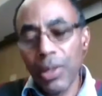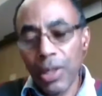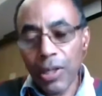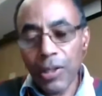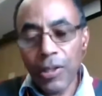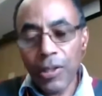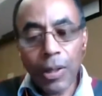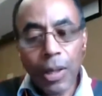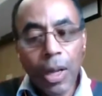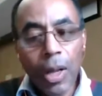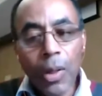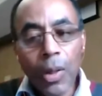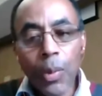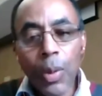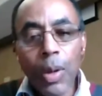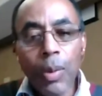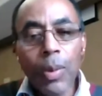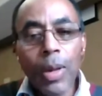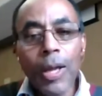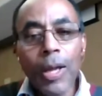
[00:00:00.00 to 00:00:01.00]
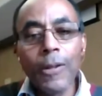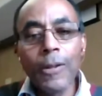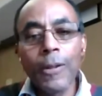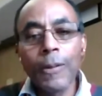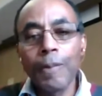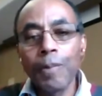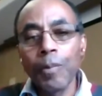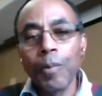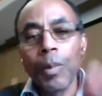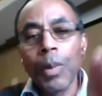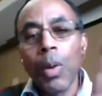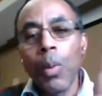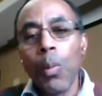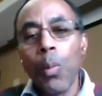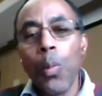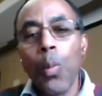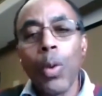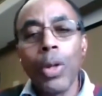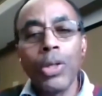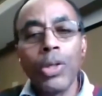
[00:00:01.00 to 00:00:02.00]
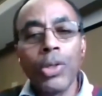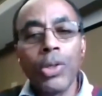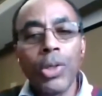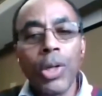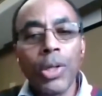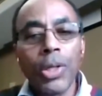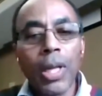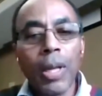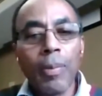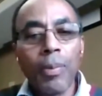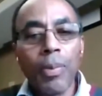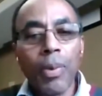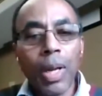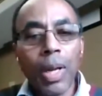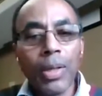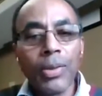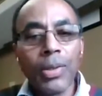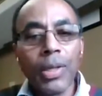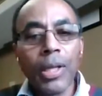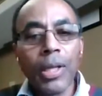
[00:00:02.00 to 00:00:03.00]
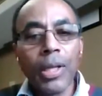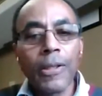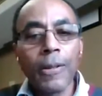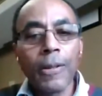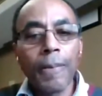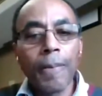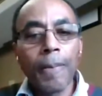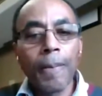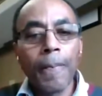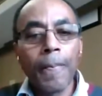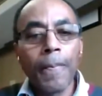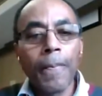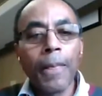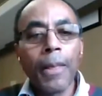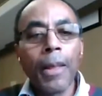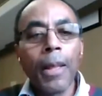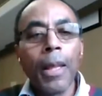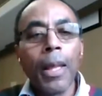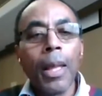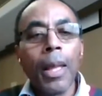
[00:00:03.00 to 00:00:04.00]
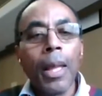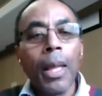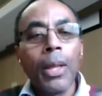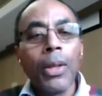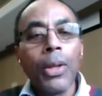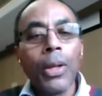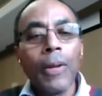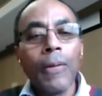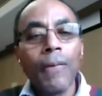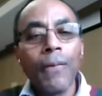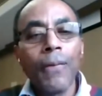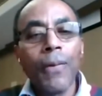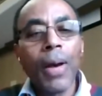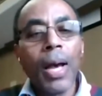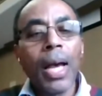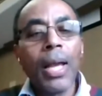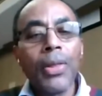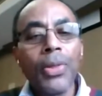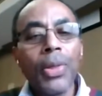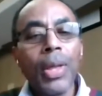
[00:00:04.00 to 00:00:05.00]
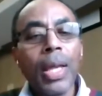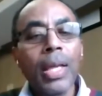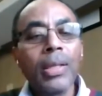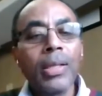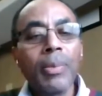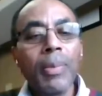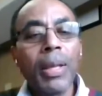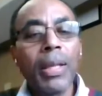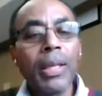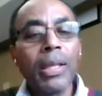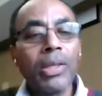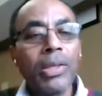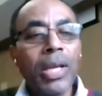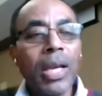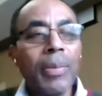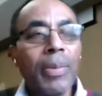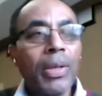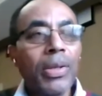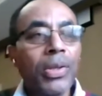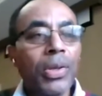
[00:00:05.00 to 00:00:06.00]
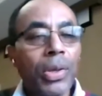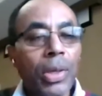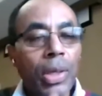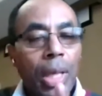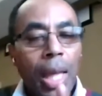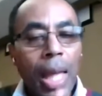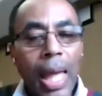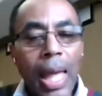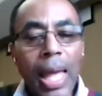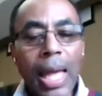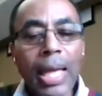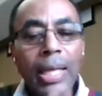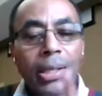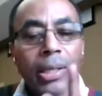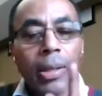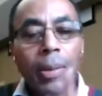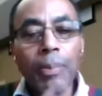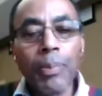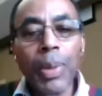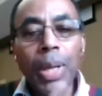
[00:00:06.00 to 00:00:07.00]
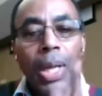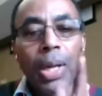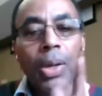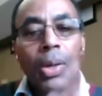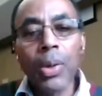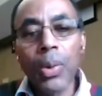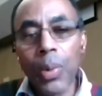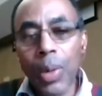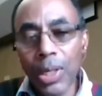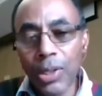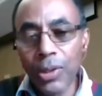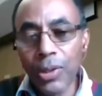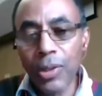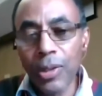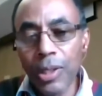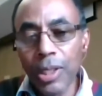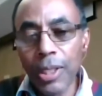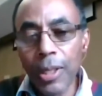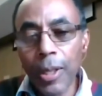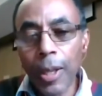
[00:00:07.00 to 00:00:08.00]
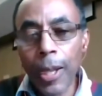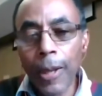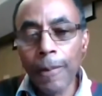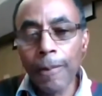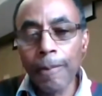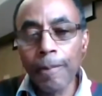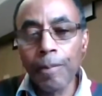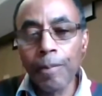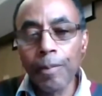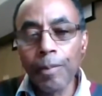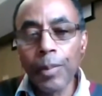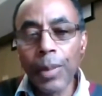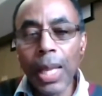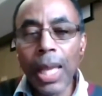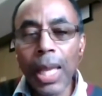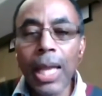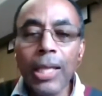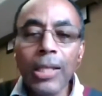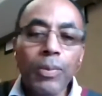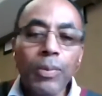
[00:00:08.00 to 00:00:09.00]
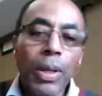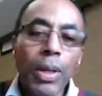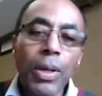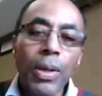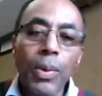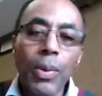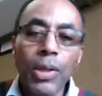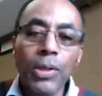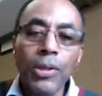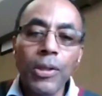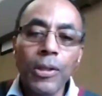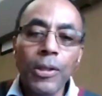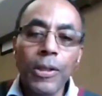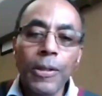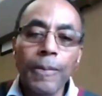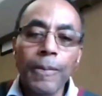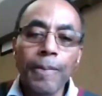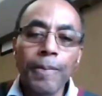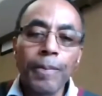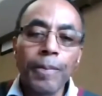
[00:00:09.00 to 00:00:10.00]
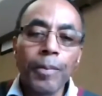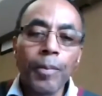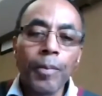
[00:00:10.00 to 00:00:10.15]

attention all the way around you. Once you start that process, you can find things to make the job easier. Ask better questions. Ask better questions.